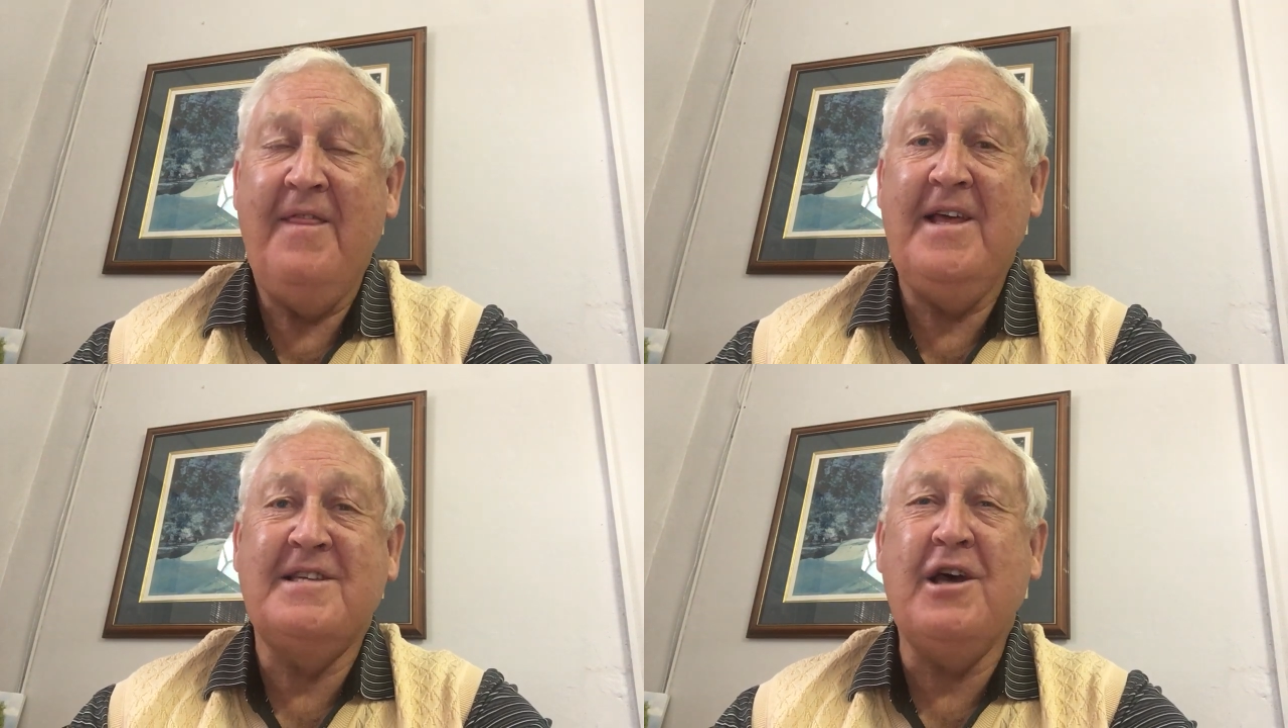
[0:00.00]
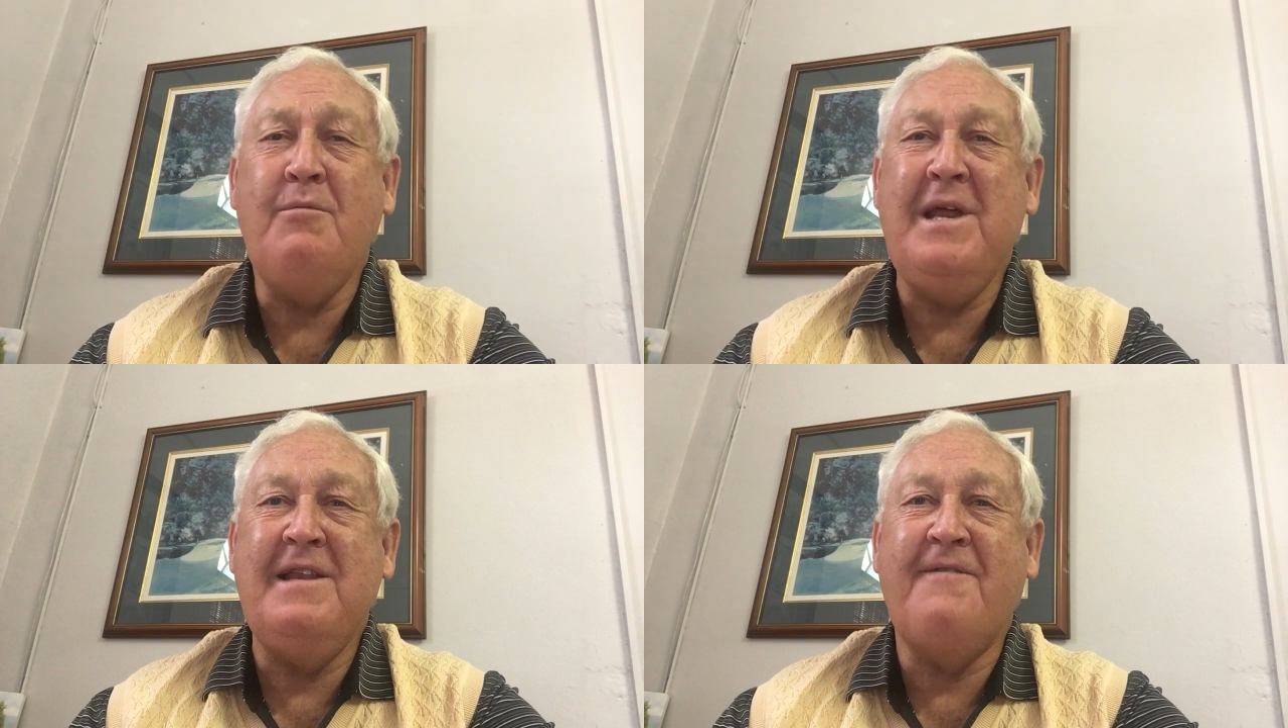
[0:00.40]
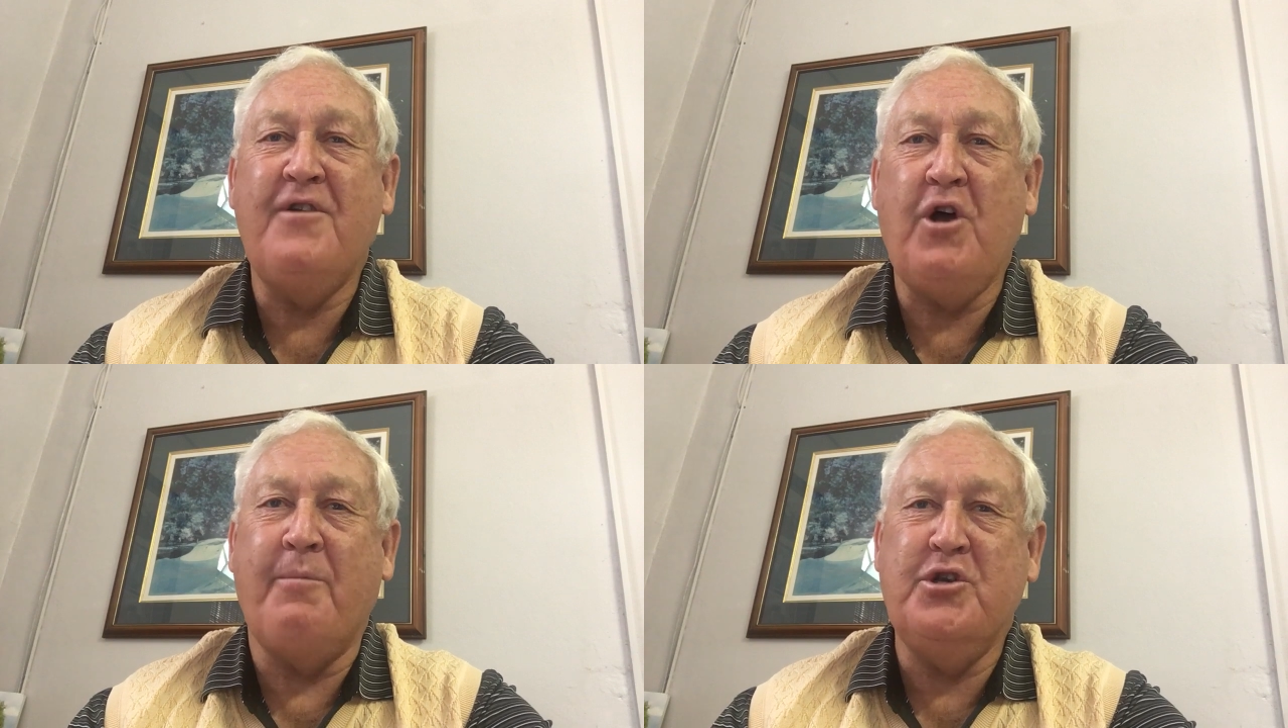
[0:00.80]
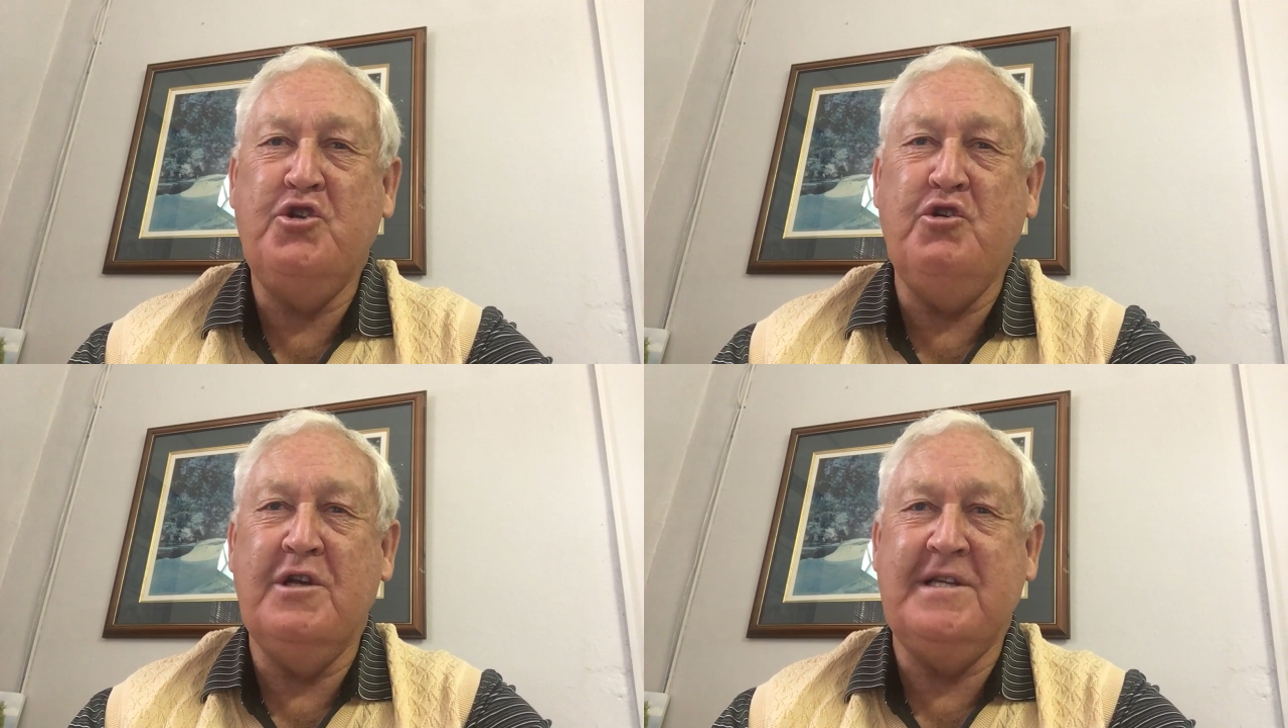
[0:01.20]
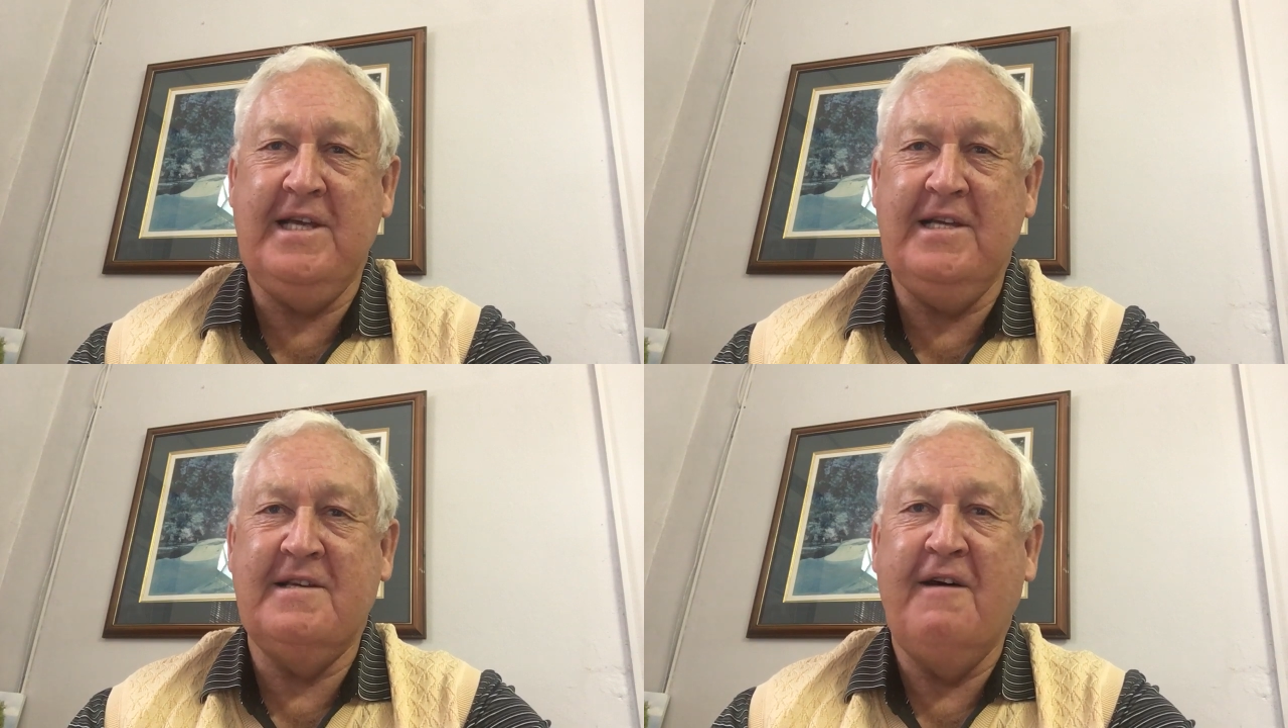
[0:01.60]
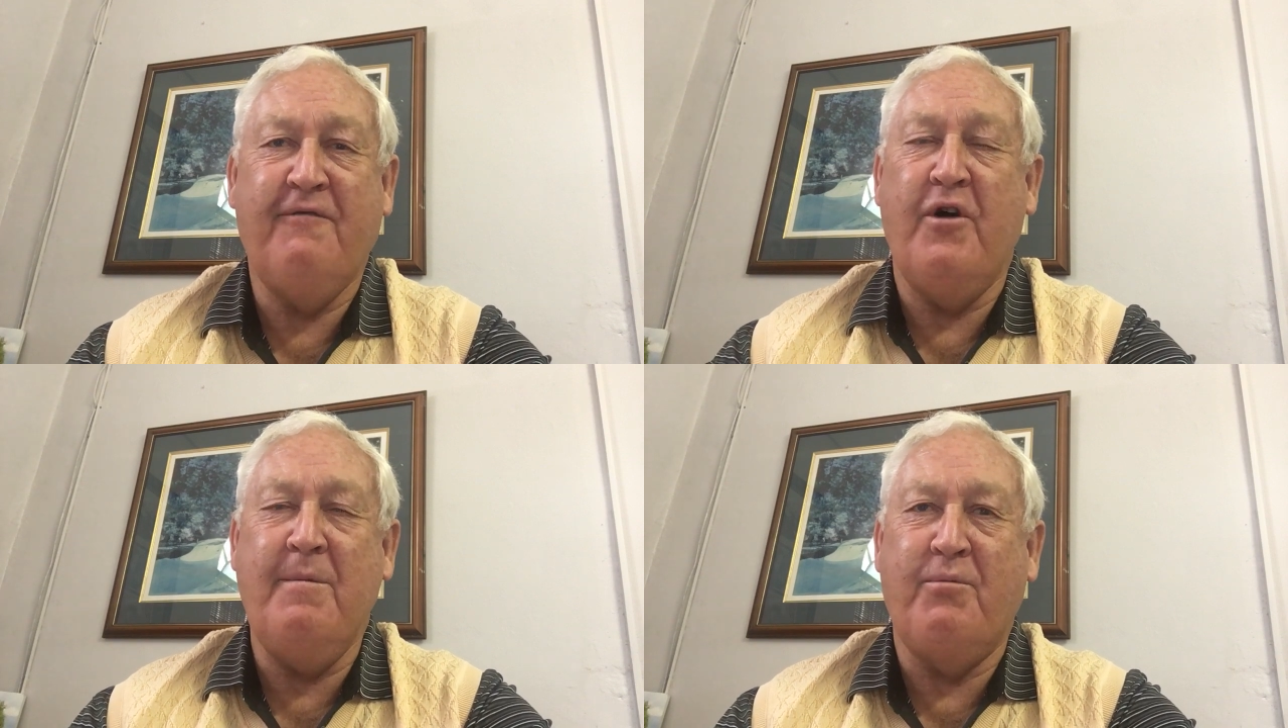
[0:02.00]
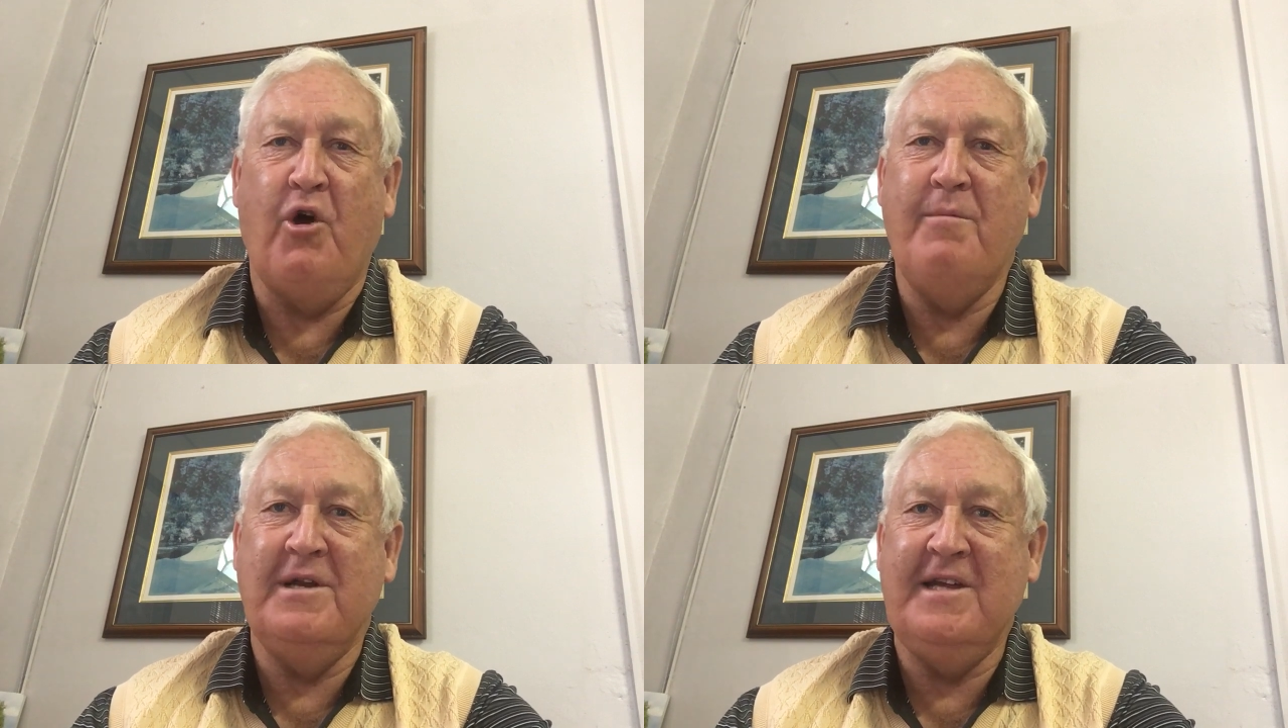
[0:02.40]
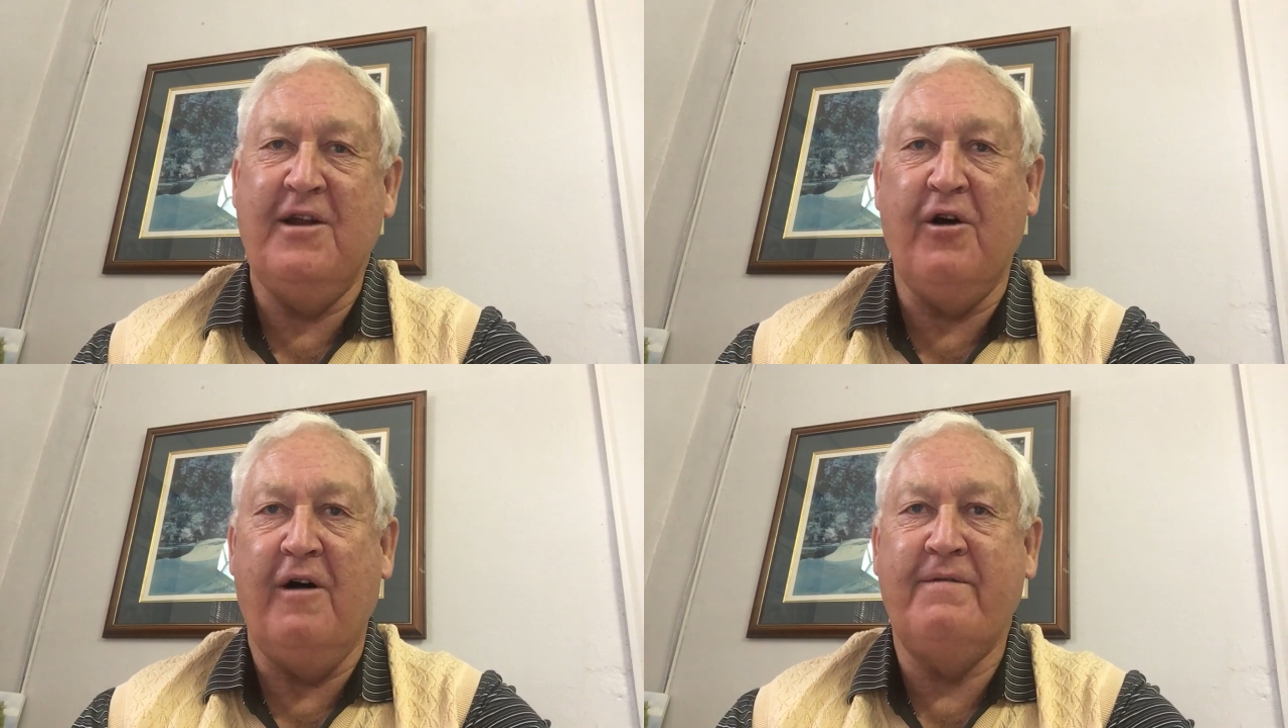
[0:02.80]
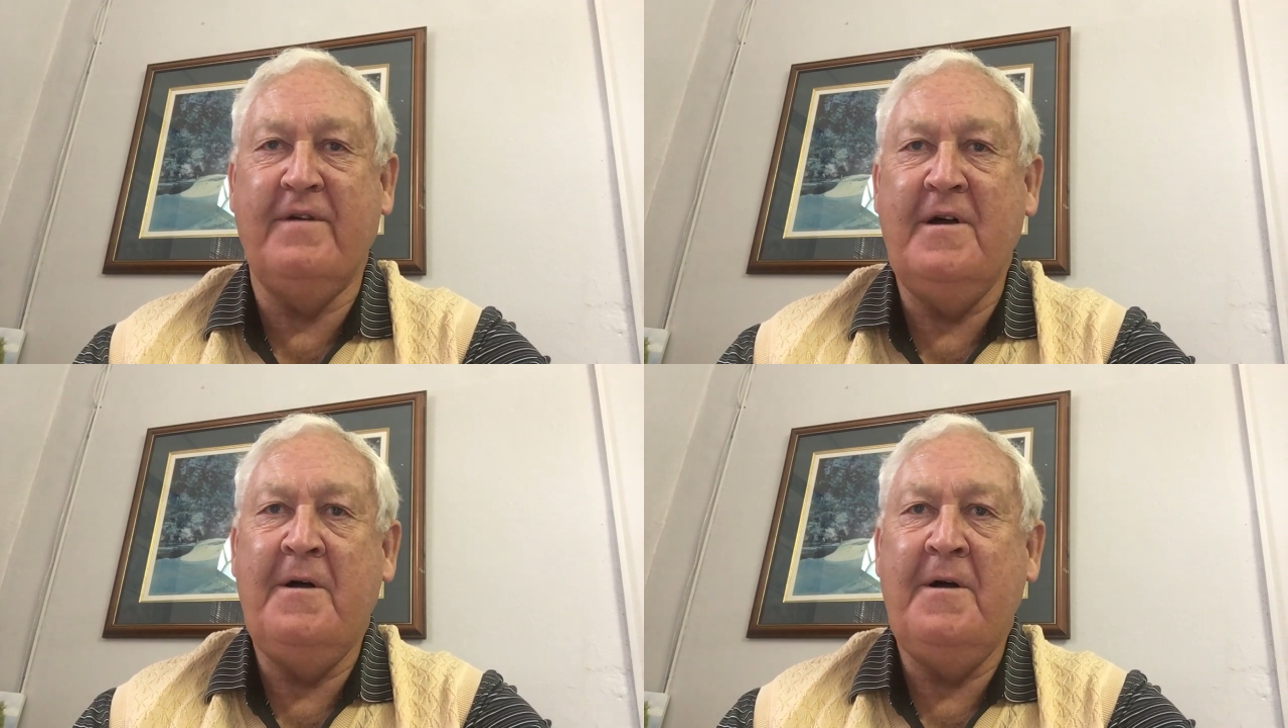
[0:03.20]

There's so many different opportunities for employment in golf.